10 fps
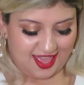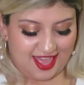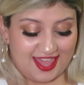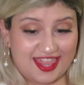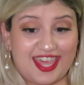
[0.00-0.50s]

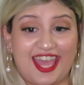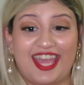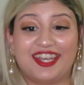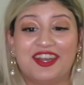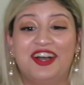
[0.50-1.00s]
And
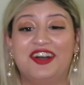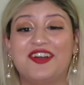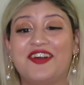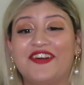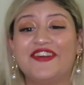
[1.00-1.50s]
then,
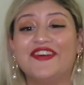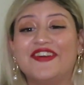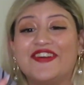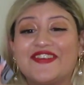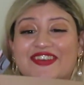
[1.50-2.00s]

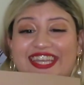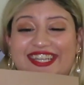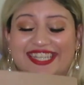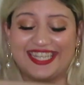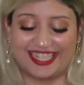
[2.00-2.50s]
oh my
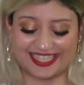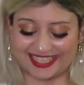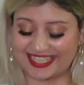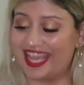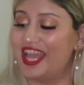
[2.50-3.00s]

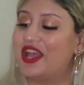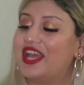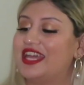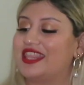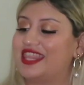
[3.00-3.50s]
goodness,
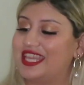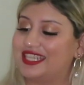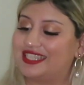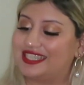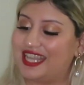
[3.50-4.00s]
the
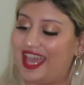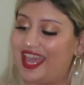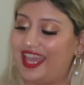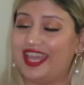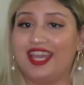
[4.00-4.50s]

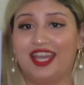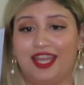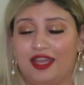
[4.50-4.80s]
Say...